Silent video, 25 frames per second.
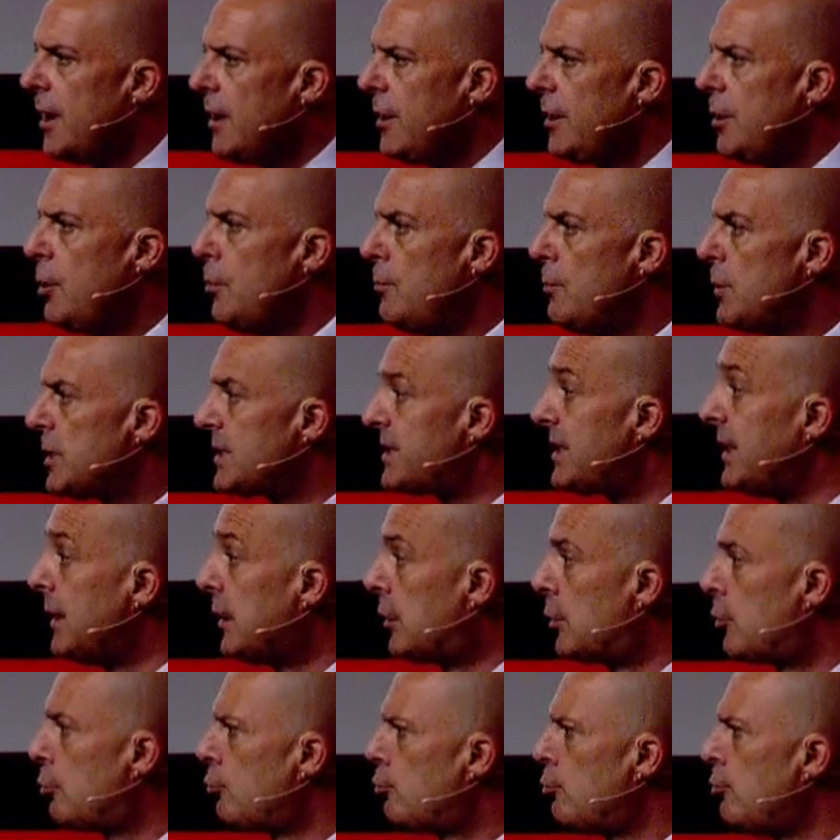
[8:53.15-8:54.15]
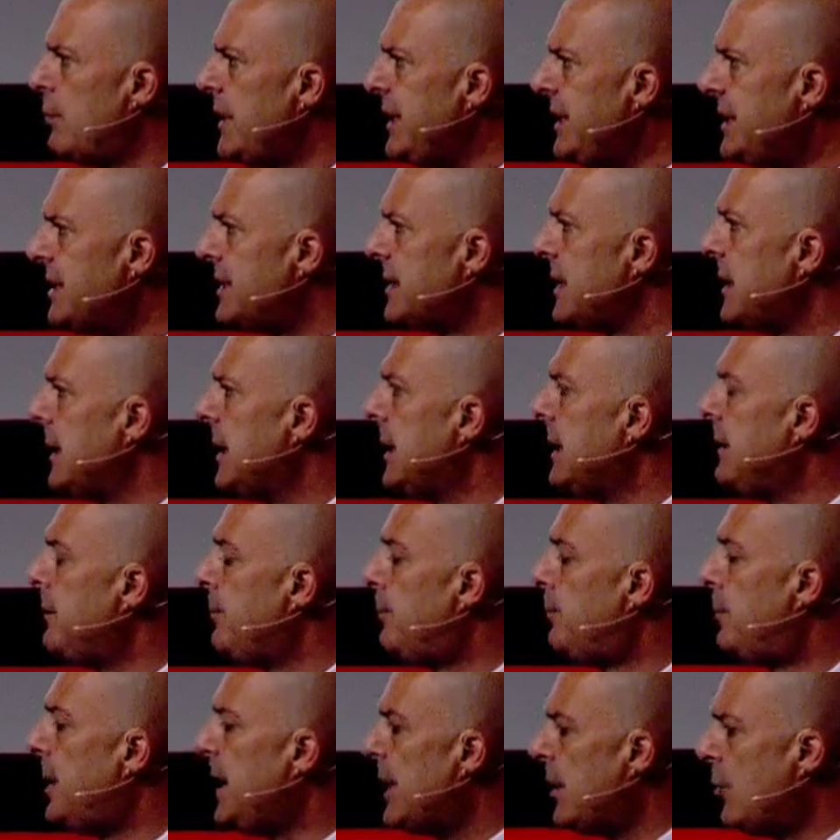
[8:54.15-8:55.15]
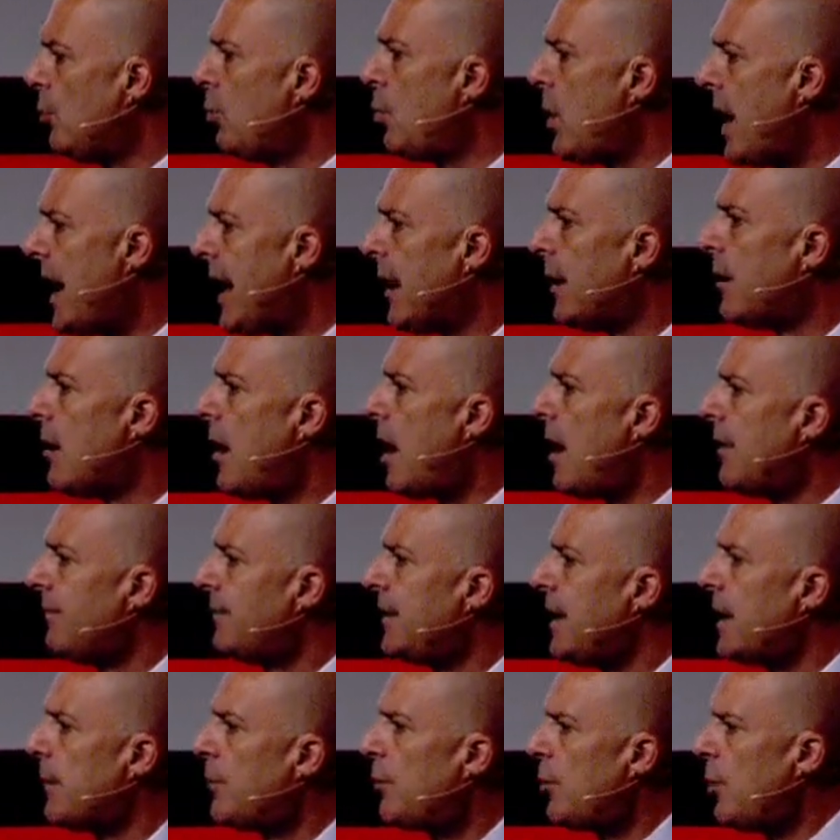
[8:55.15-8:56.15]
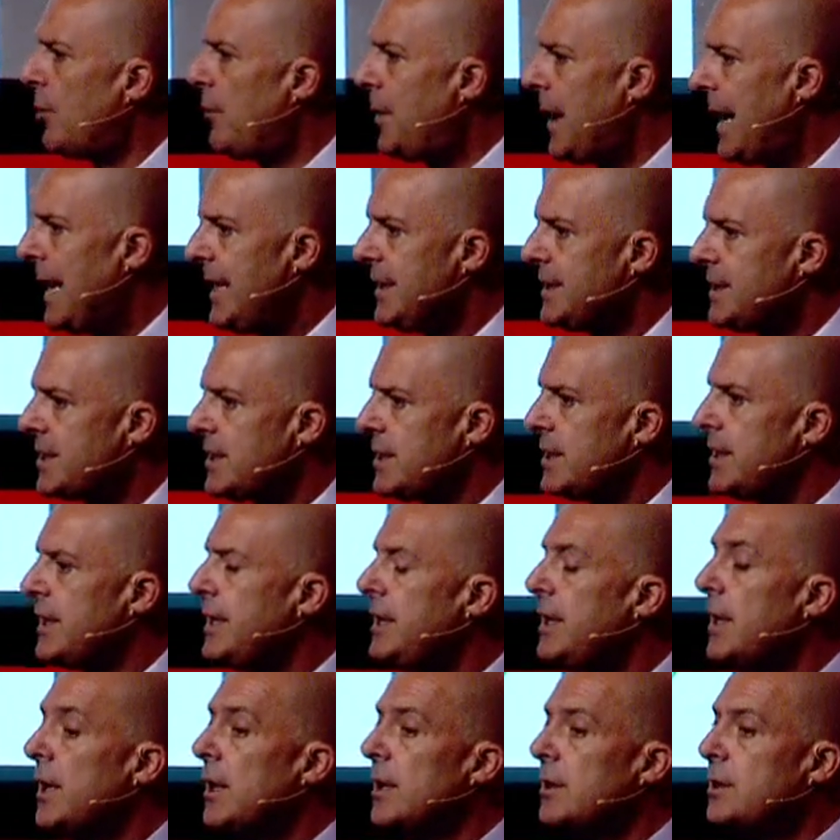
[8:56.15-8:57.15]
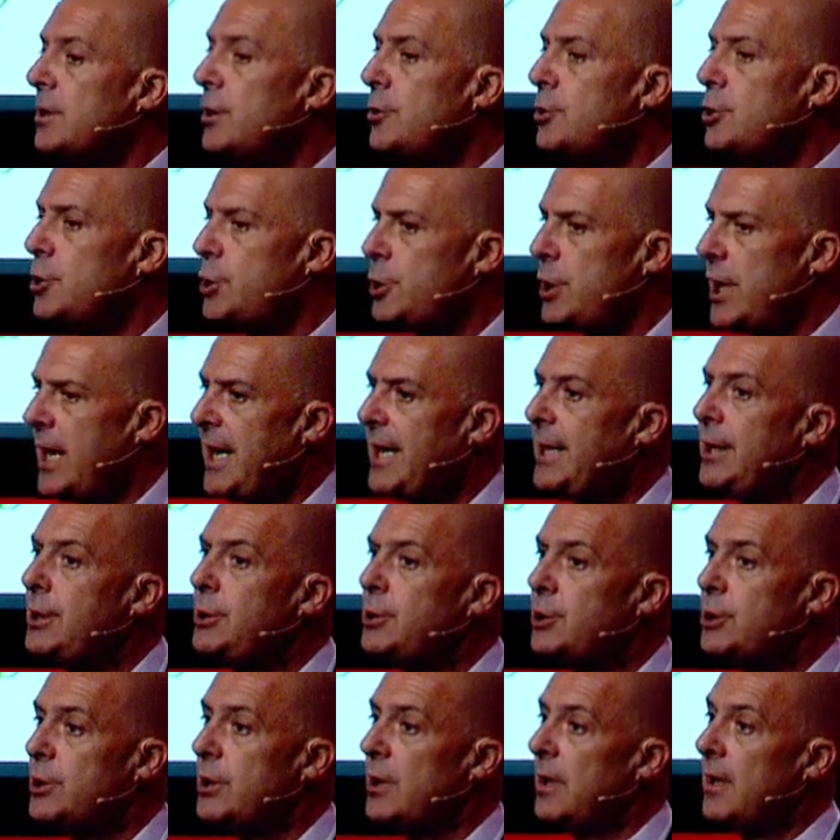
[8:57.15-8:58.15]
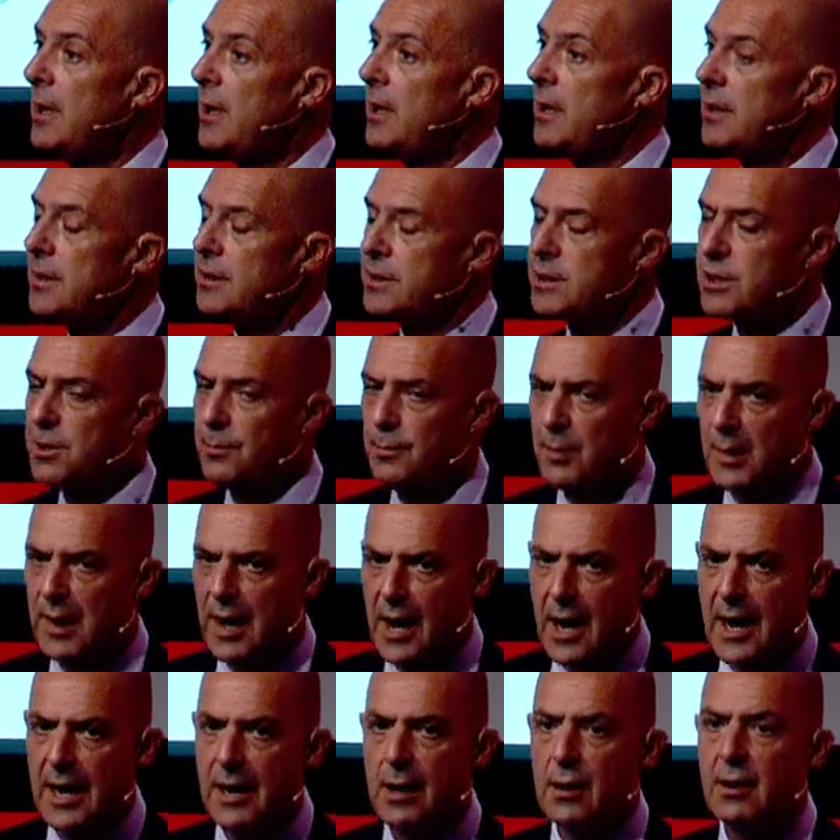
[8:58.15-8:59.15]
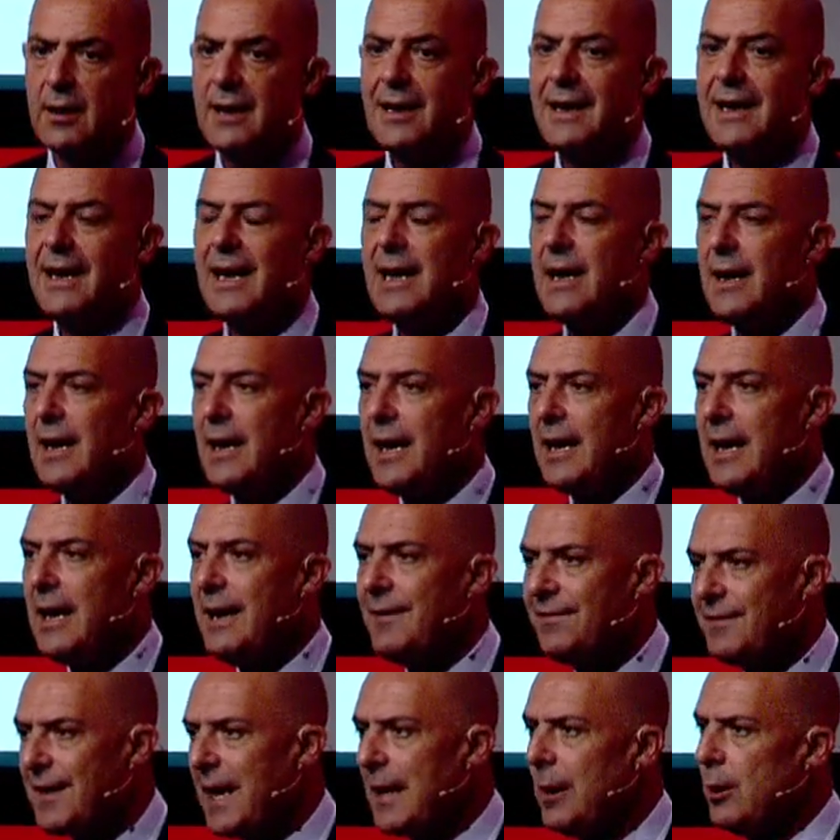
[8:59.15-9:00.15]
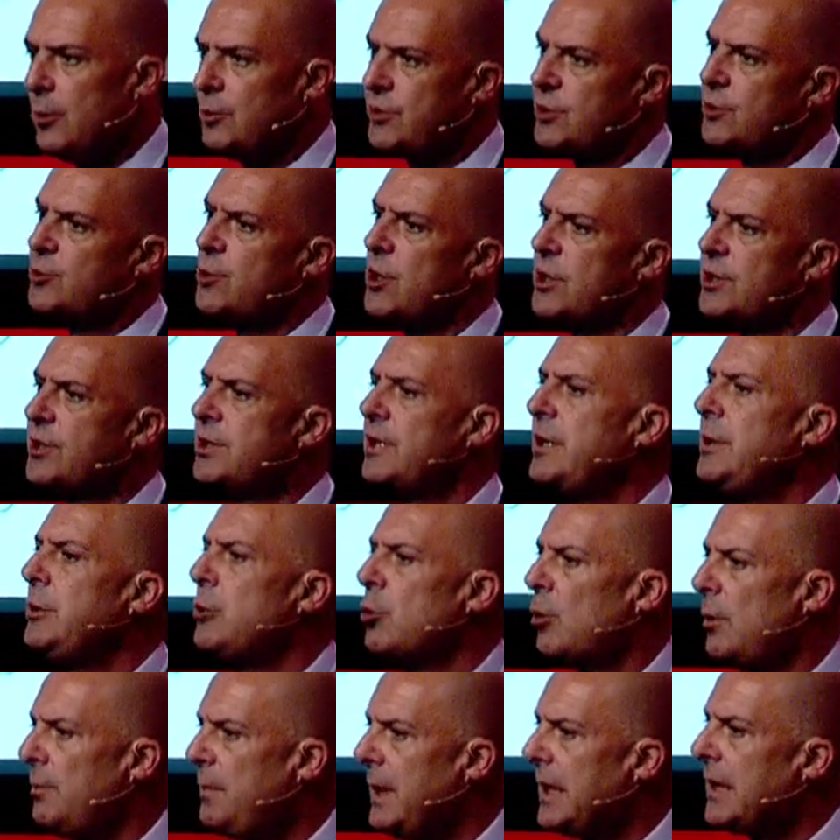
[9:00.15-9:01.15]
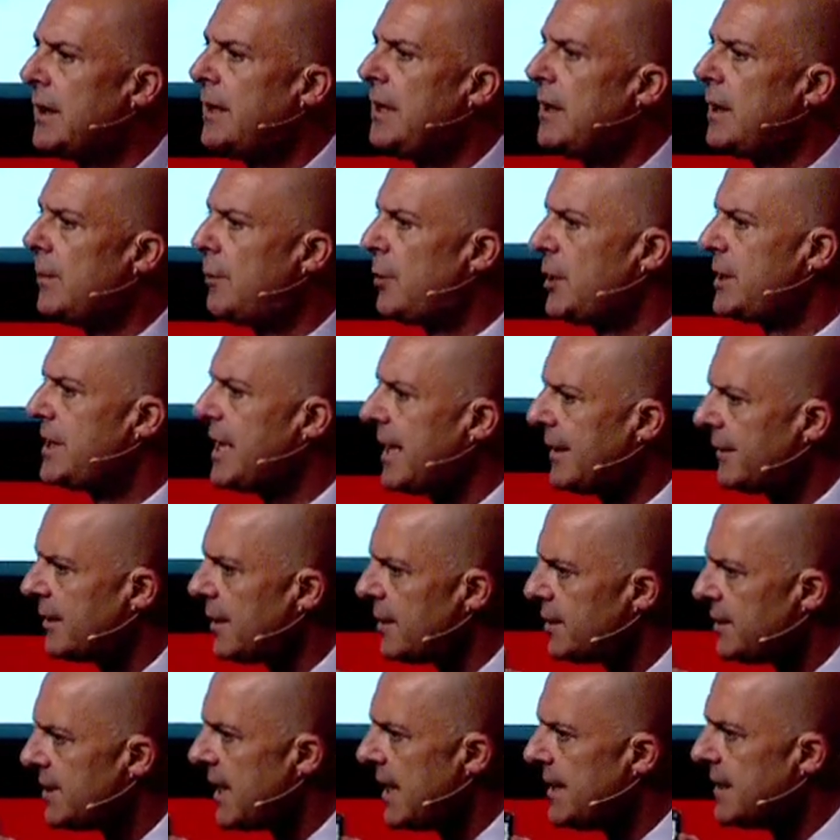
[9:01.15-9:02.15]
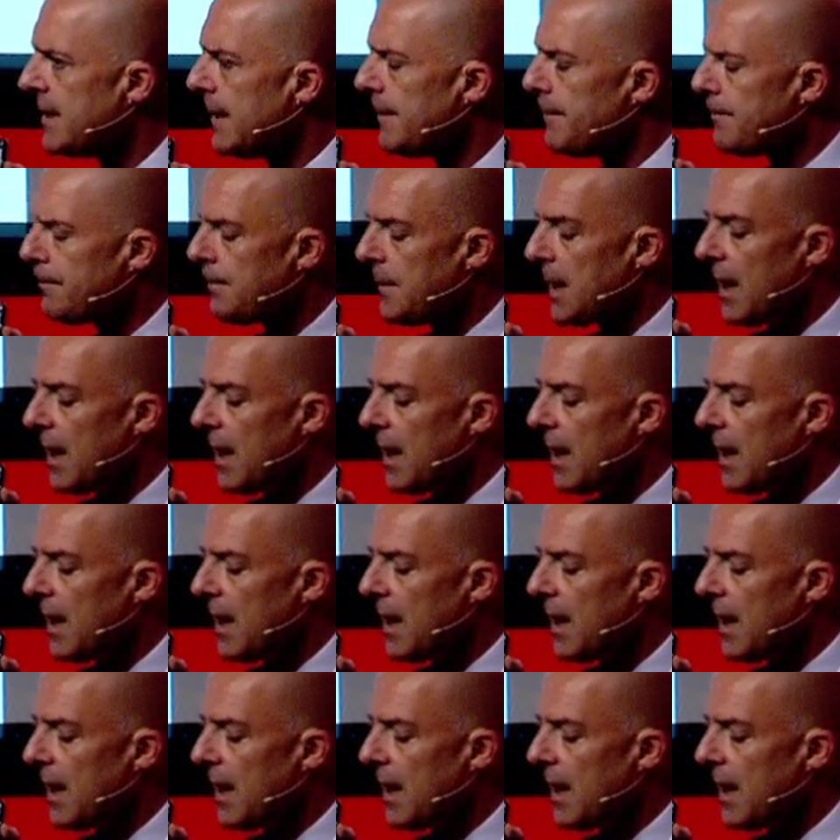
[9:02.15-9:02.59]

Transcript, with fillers: You must increasingly be aware of their propensity to change supplier if they lose trust in your ability to protect their data